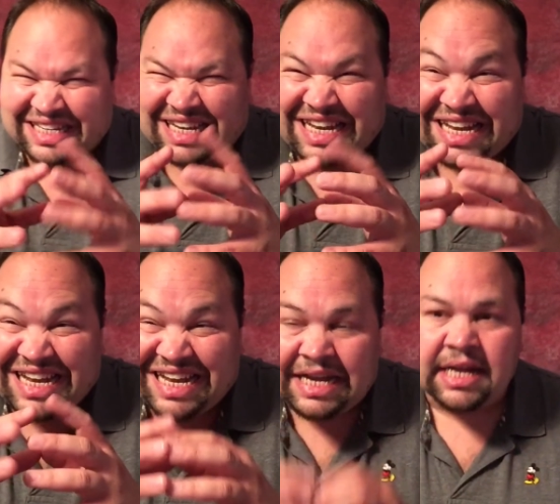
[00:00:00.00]

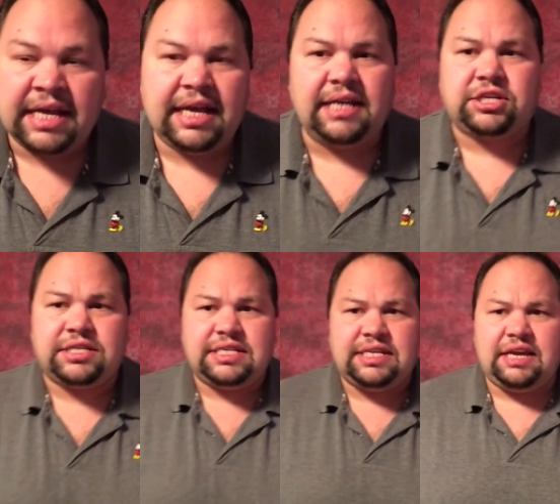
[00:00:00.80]
yeah, it's
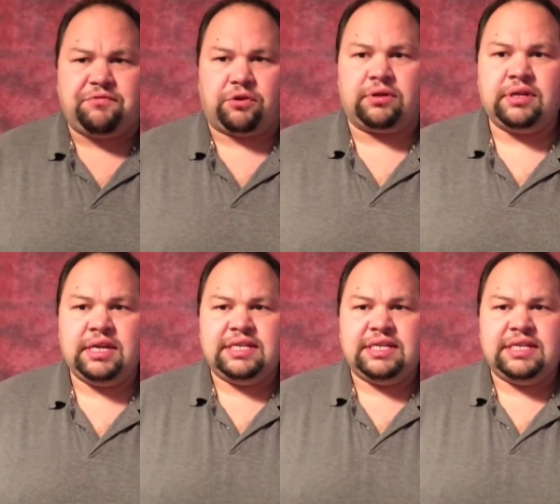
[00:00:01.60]
because he's evil.